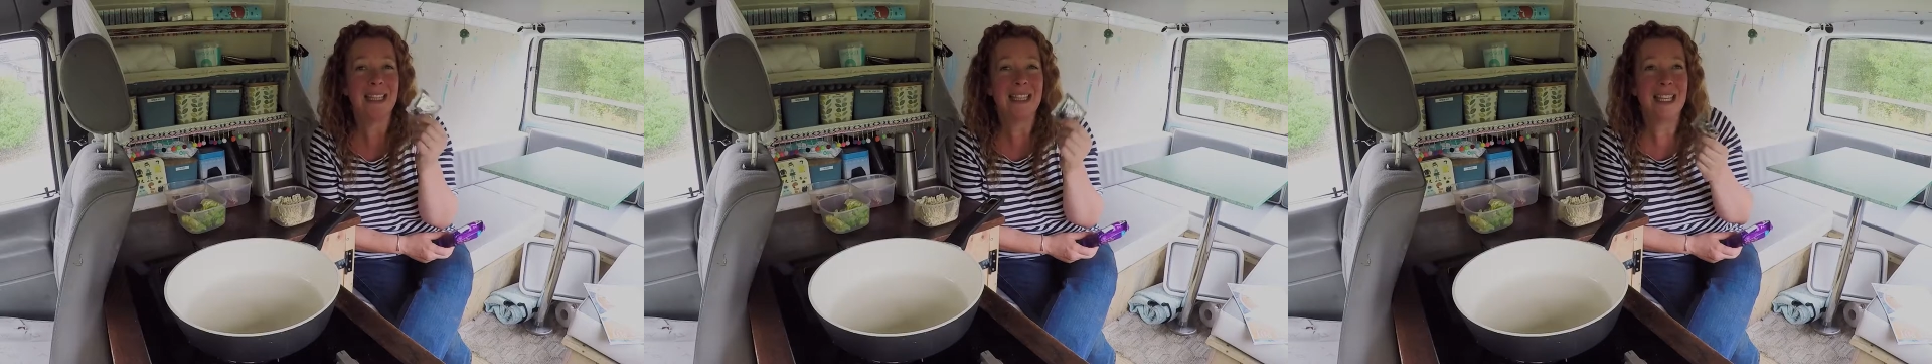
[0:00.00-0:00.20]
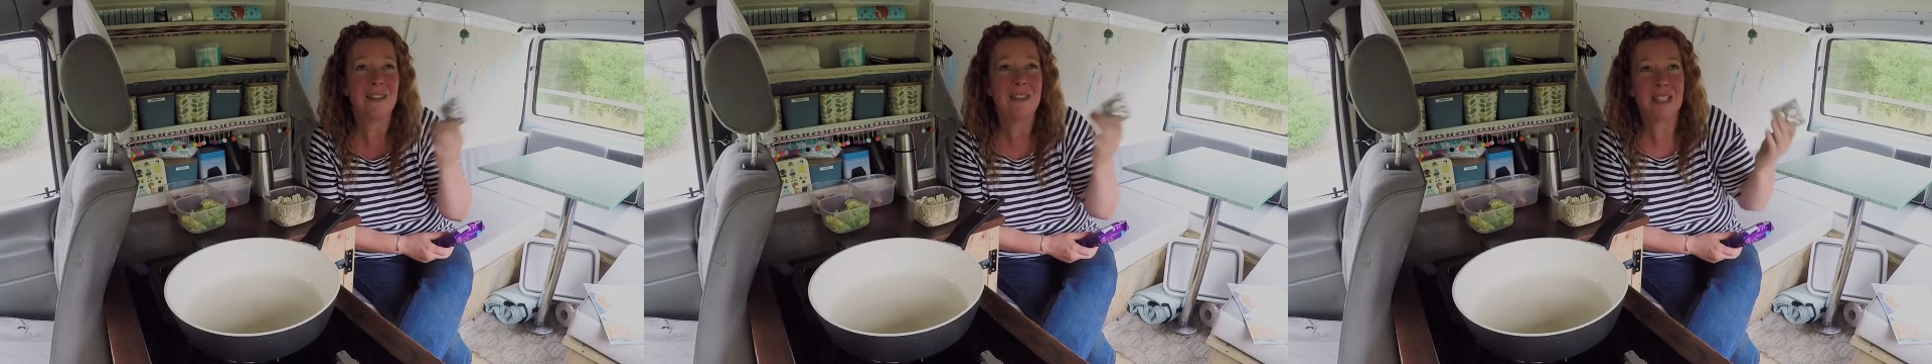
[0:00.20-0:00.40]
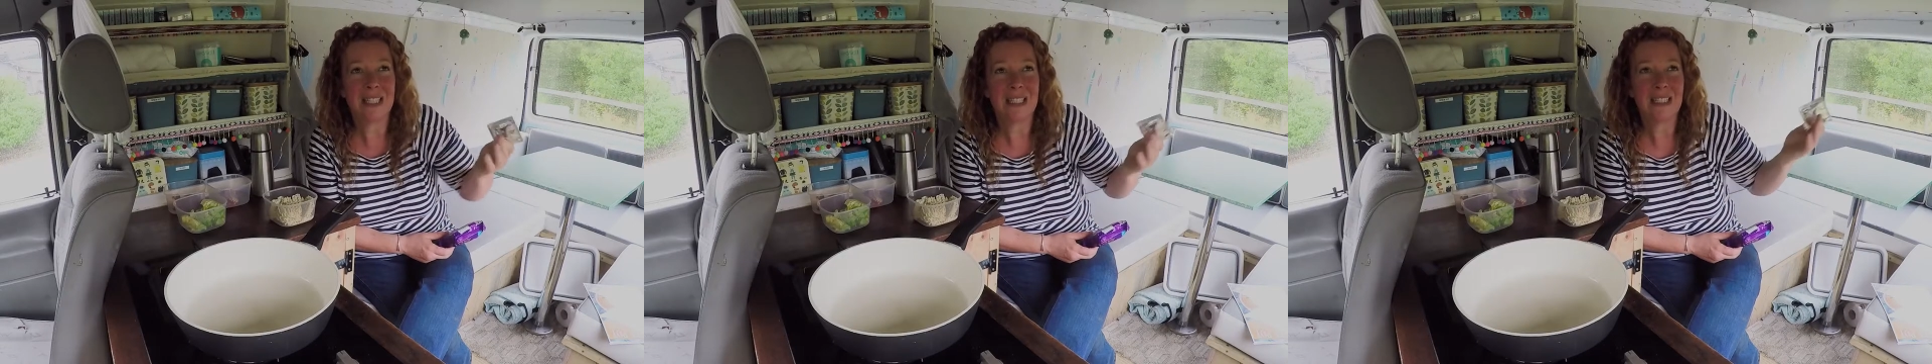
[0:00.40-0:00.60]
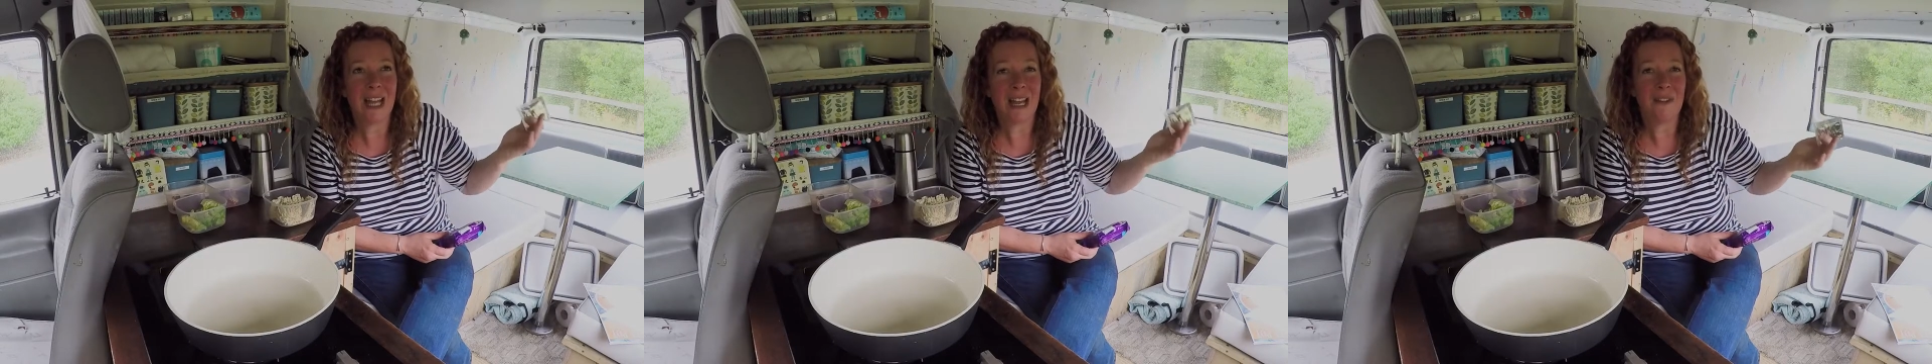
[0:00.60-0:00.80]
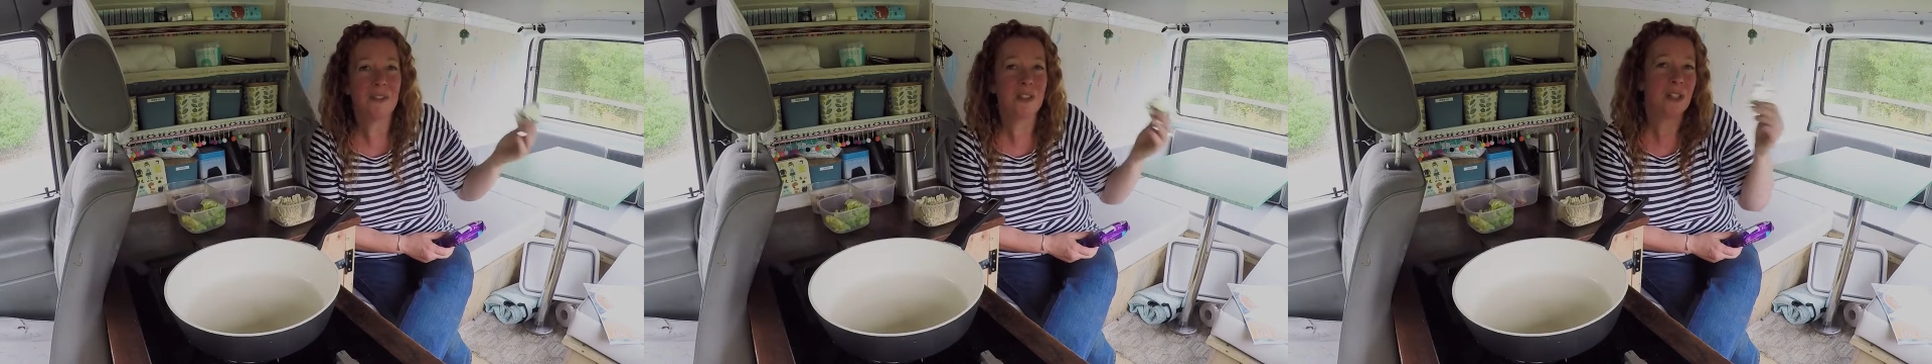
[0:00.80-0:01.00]
they still
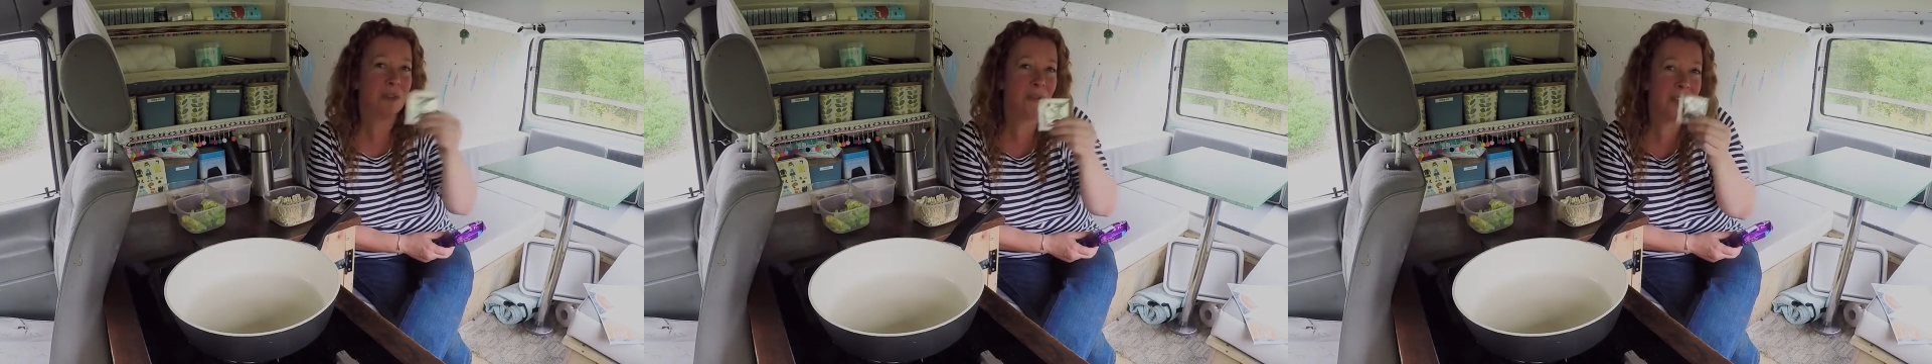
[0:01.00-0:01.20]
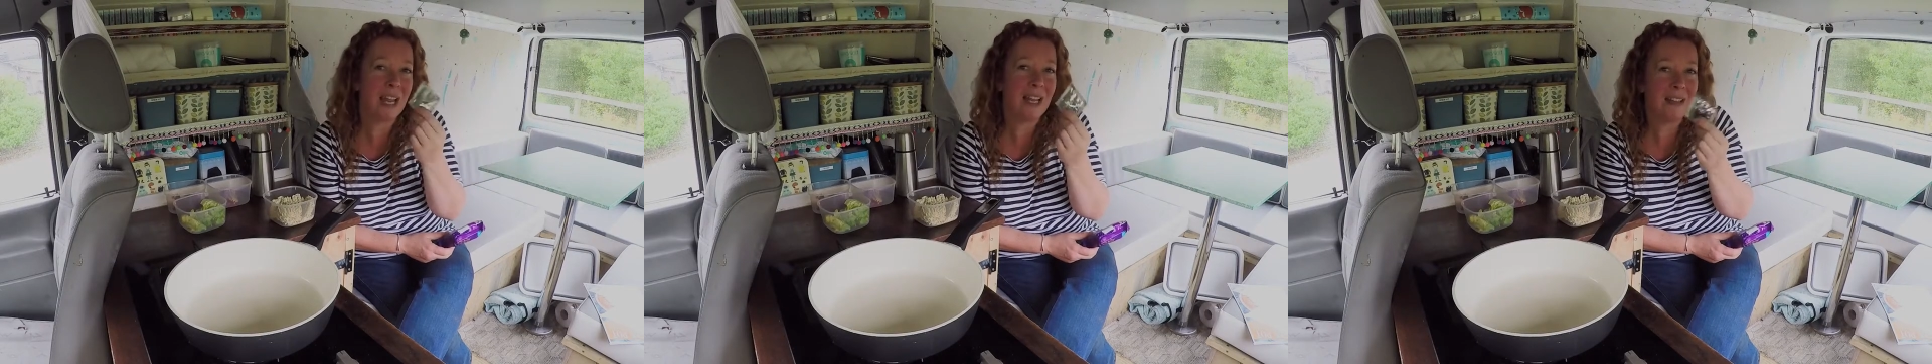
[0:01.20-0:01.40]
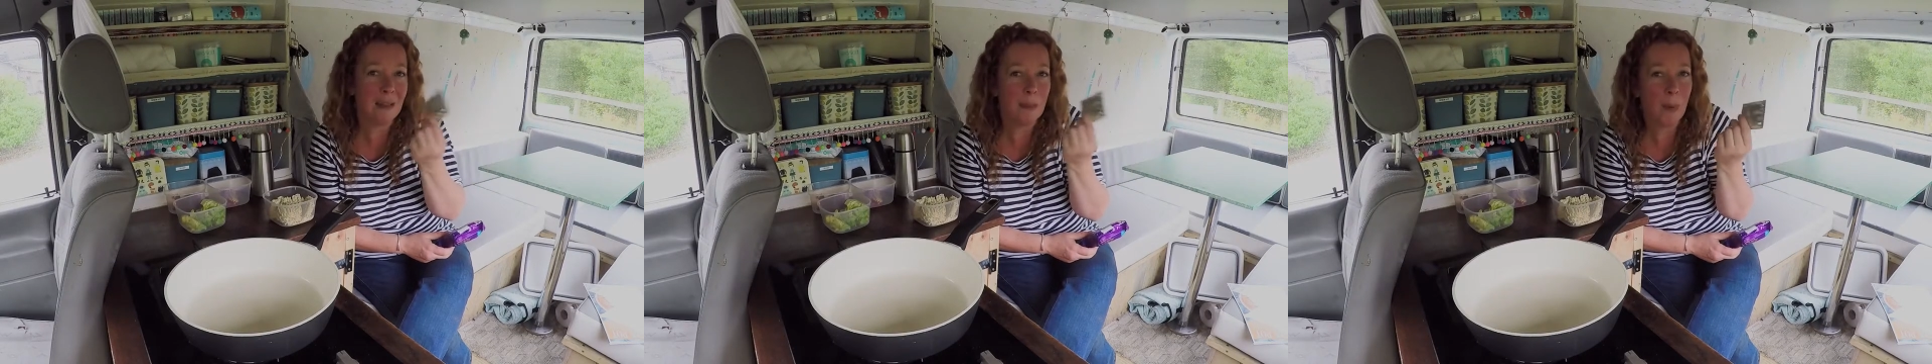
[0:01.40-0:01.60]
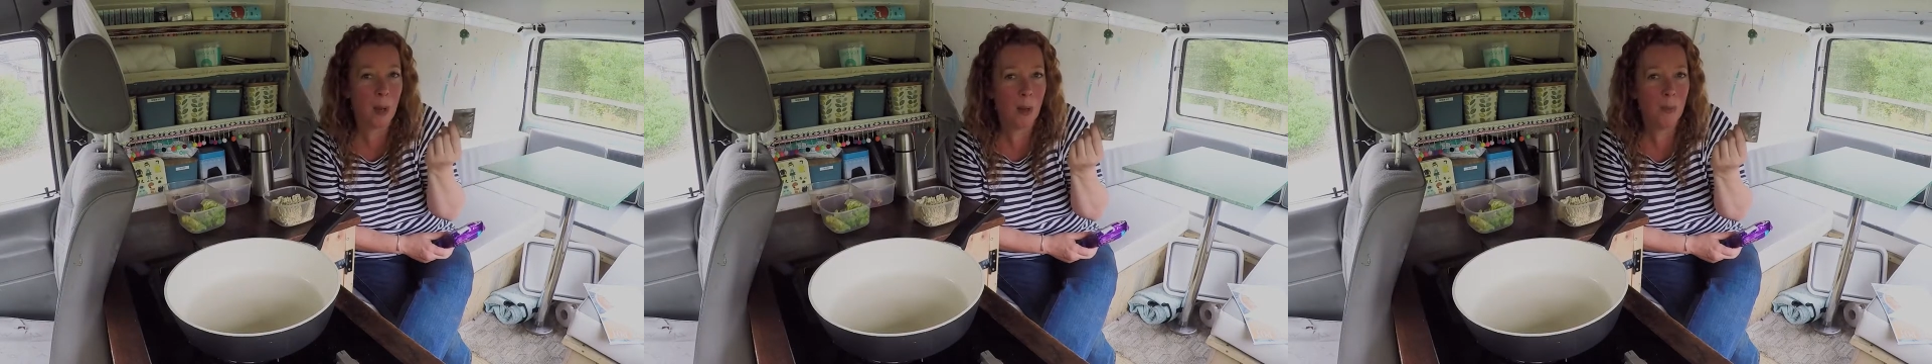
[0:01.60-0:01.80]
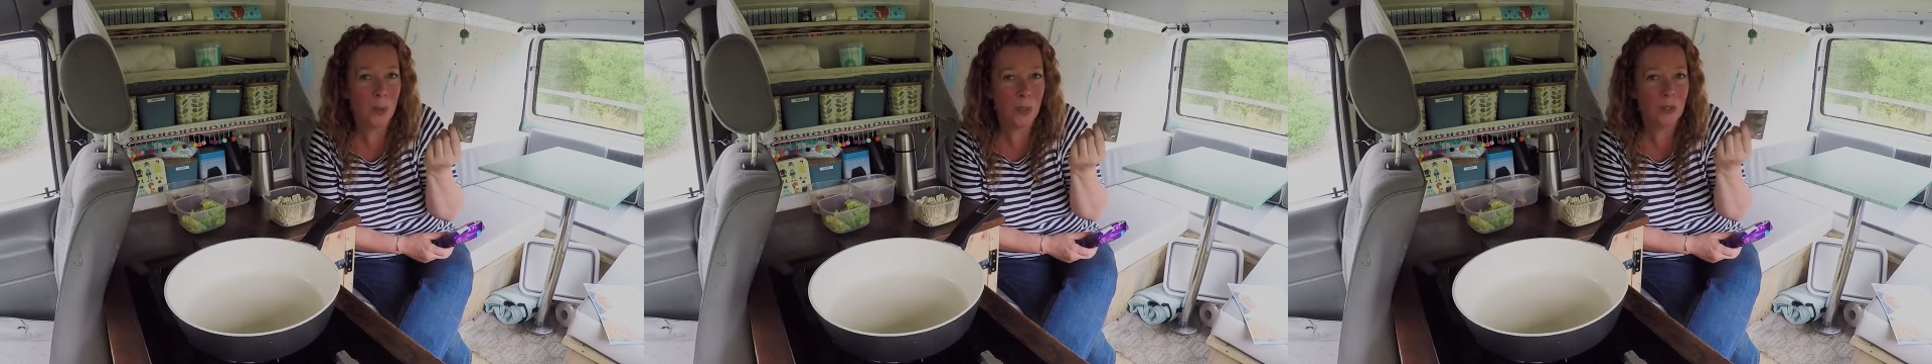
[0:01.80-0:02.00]
have to create the
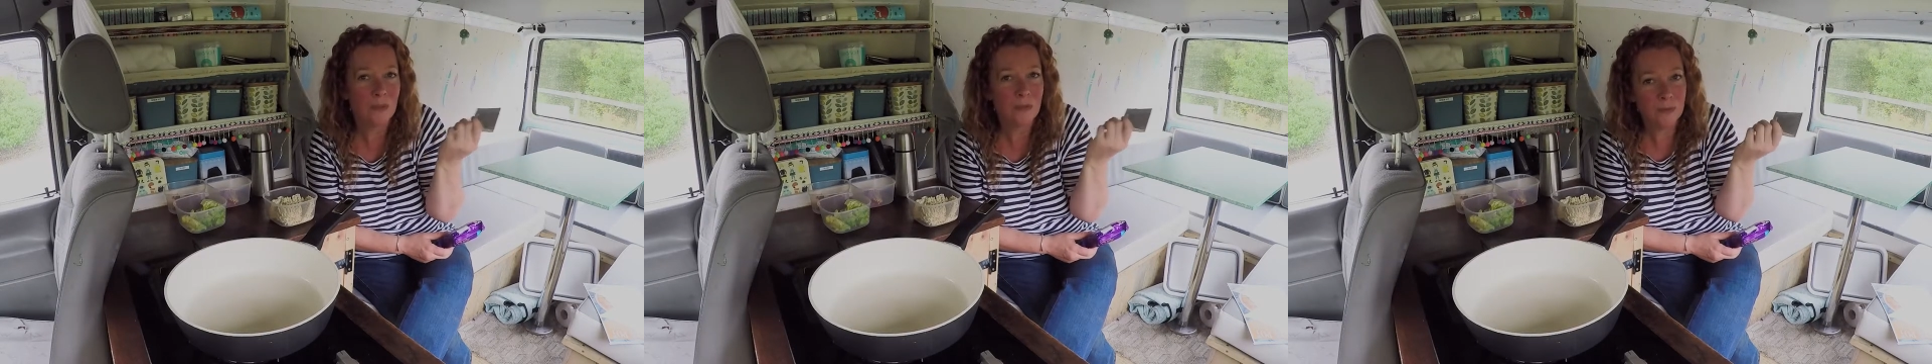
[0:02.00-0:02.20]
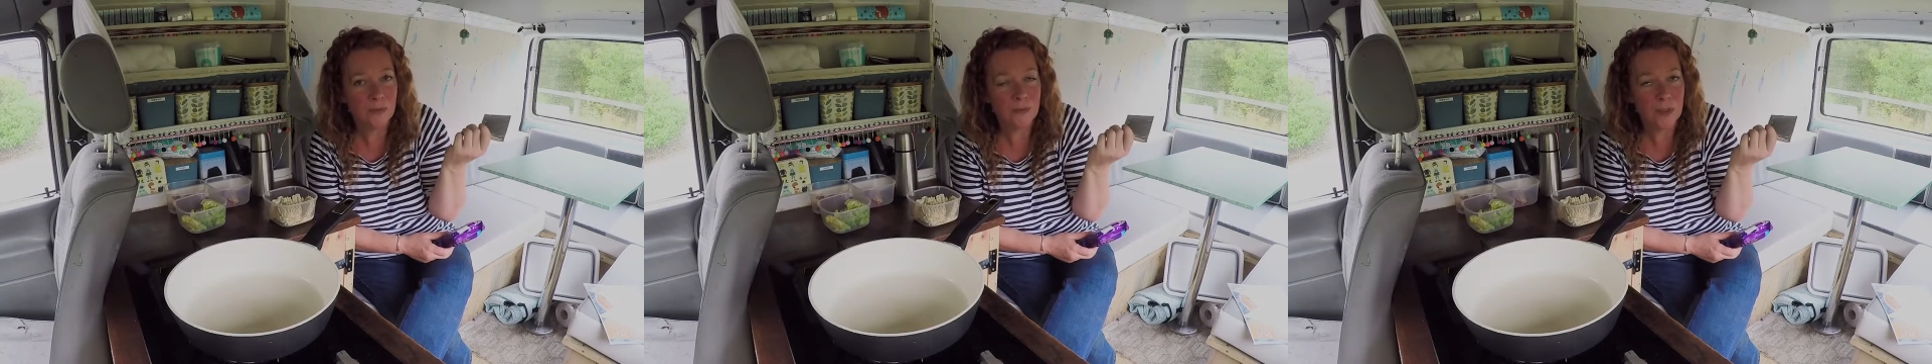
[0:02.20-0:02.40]
palm oil